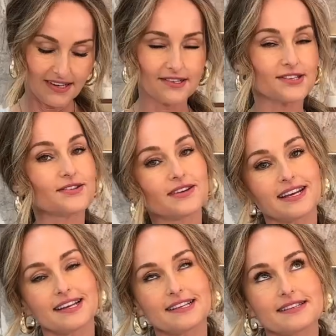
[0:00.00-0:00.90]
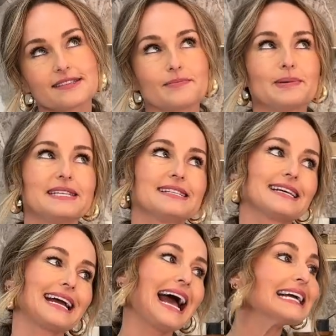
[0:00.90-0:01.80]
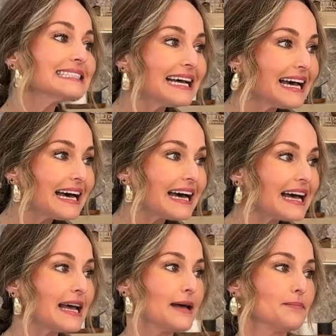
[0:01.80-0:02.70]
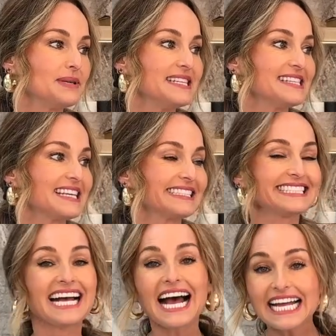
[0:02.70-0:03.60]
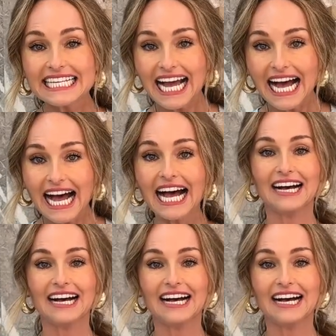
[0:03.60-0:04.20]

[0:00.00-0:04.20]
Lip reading: also known as pizza gana, pizza chana,